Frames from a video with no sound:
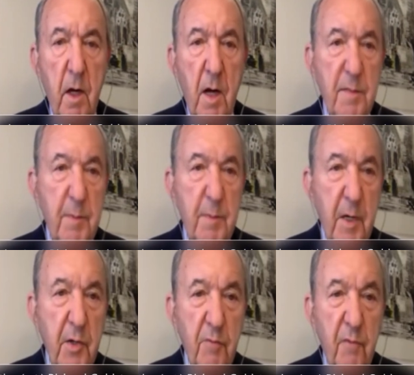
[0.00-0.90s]
I speak
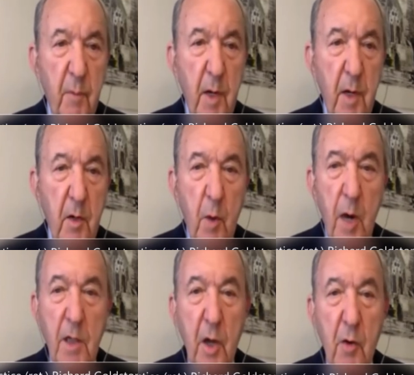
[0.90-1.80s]
to you from a
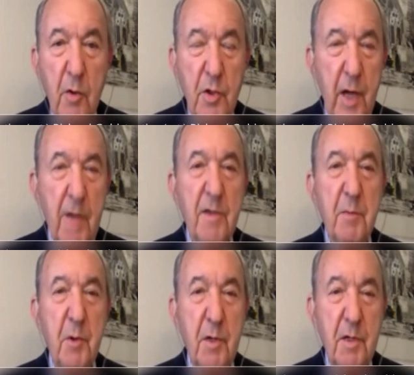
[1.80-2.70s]
quite cold
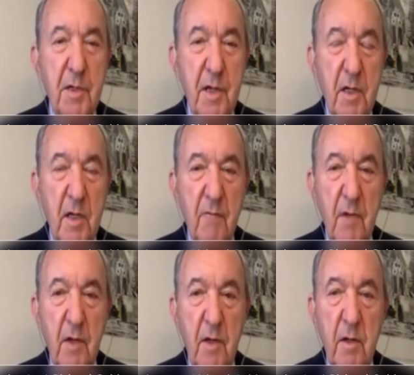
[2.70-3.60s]
Johannesburg in South
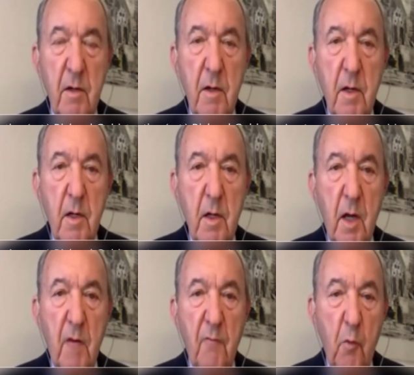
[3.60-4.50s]
Africa.
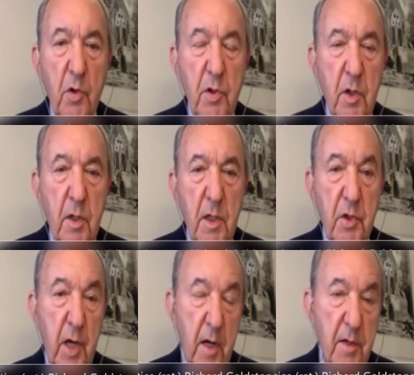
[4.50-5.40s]
Unfortunately,
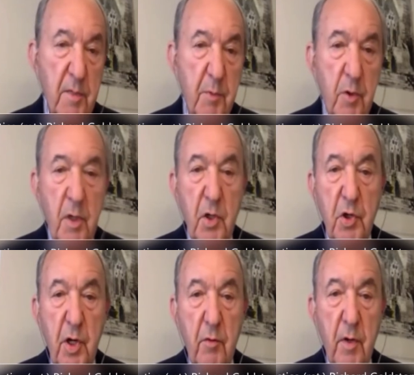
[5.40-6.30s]
Johannesburg
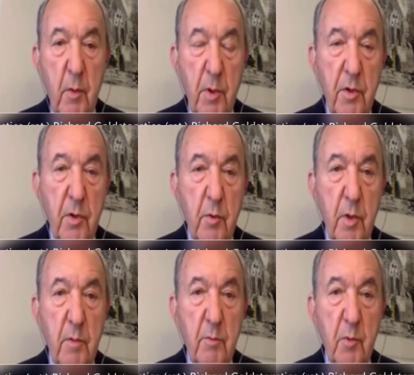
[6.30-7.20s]
is sharing with you
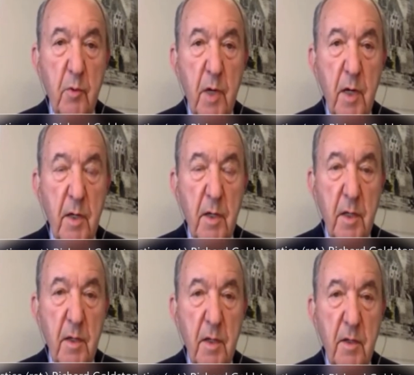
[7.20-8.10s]
in Pune
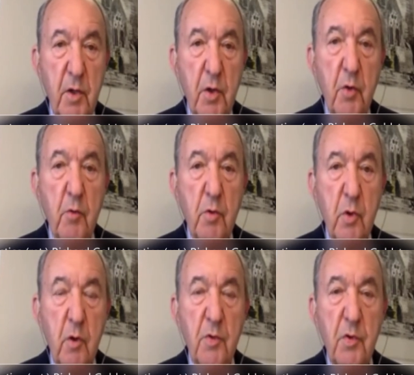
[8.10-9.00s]
the
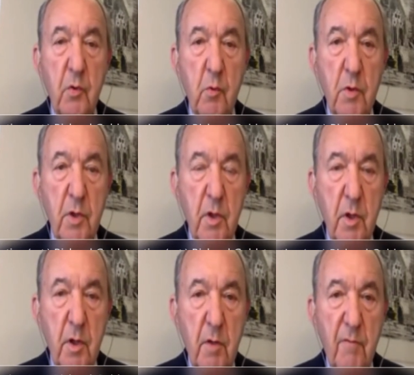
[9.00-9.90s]
huge onslaught
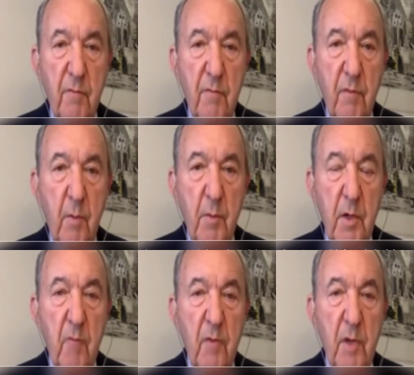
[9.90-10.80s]
from the
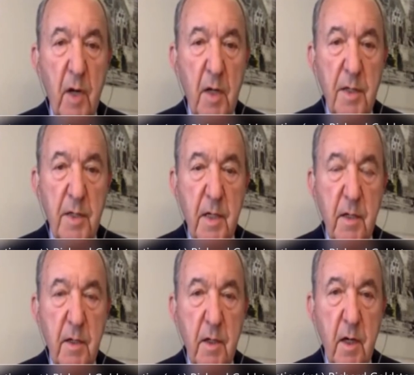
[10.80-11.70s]

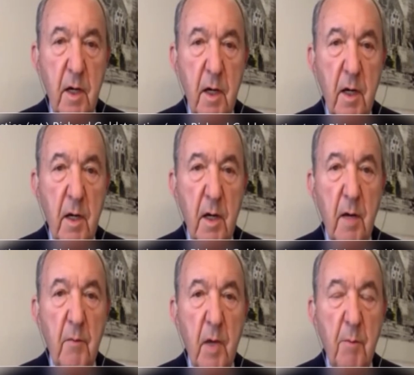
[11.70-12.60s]
COVID-19
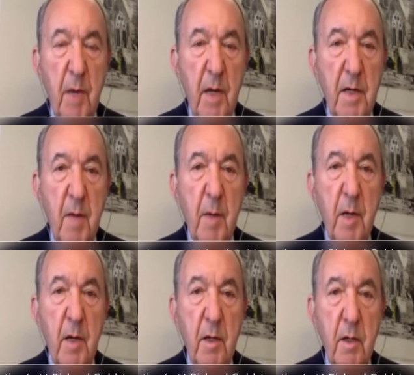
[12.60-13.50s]

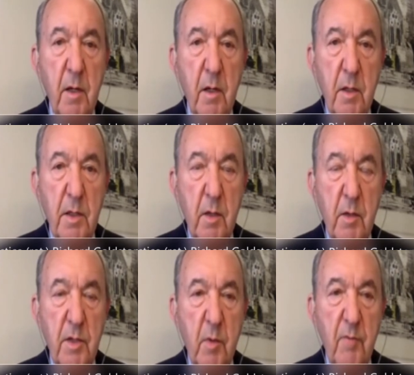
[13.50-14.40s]
pandemic. So
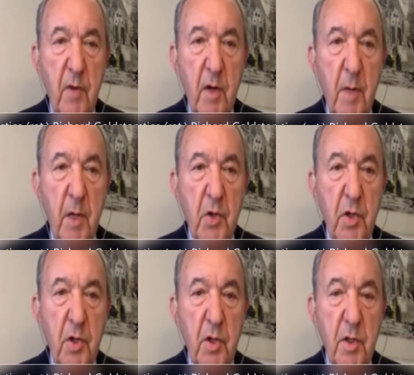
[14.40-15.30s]
we're very much
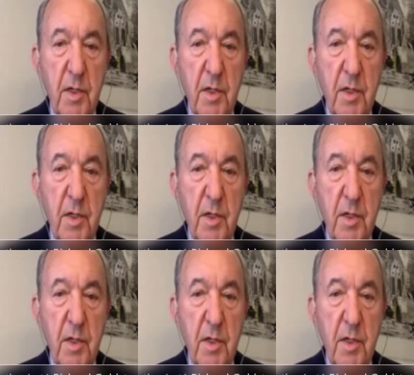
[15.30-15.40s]
in